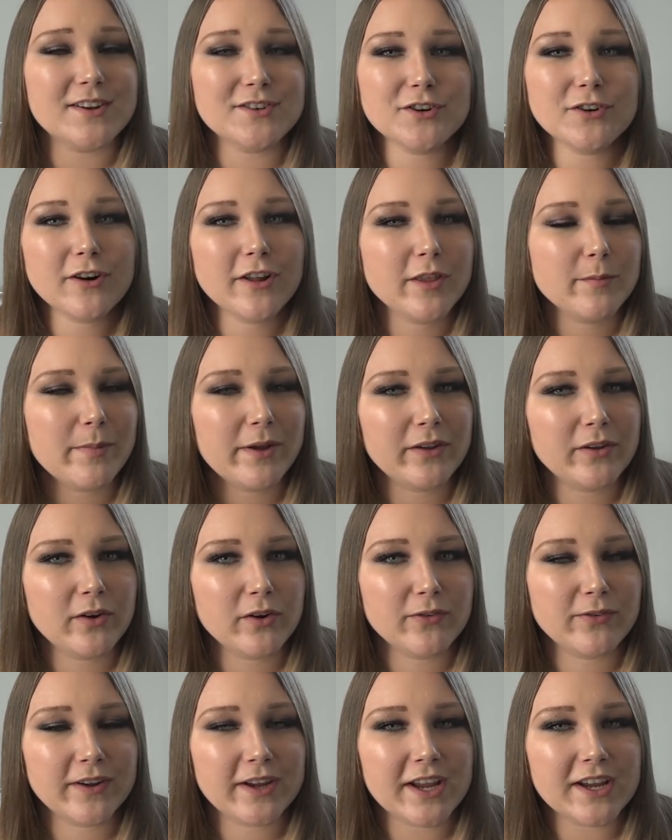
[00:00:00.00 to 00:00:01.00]
and turn on the bell
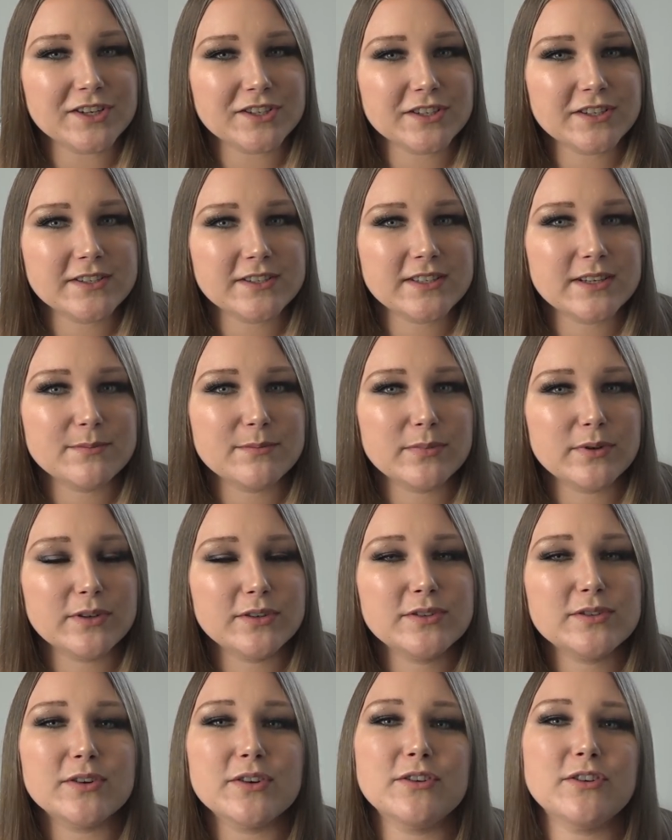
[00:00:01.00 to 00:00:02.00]
notification
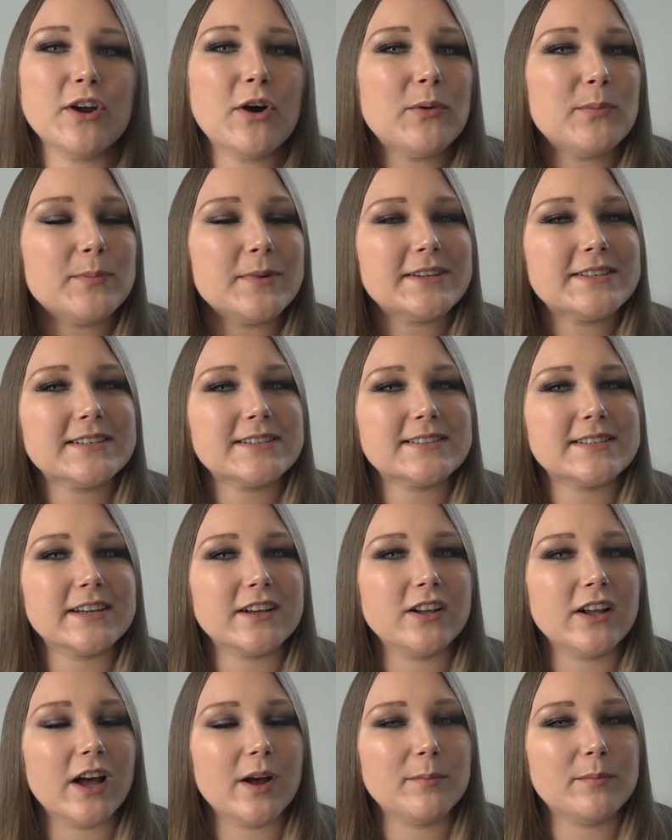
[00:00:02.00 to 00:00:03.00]
symbol so you don't miss a
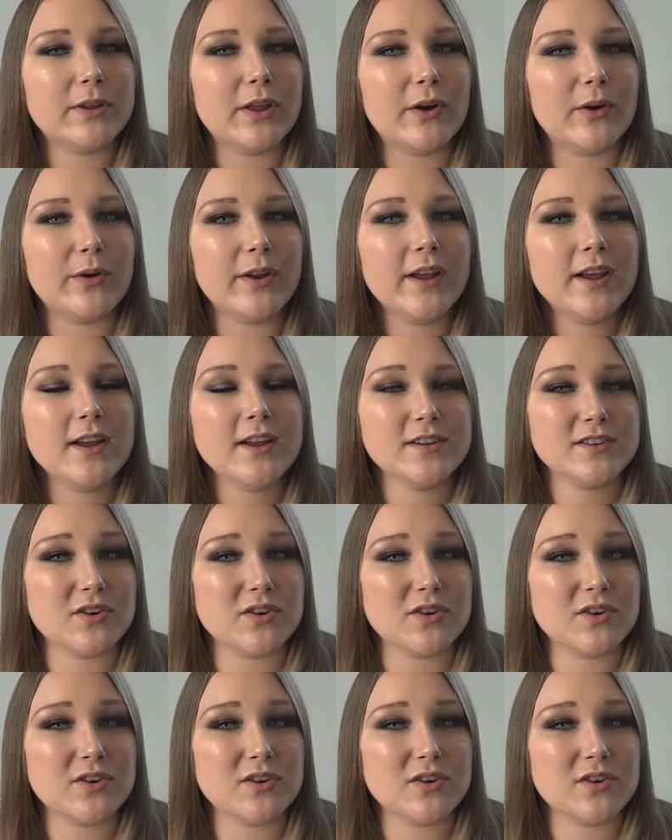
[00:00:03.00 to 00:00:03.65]
single upload.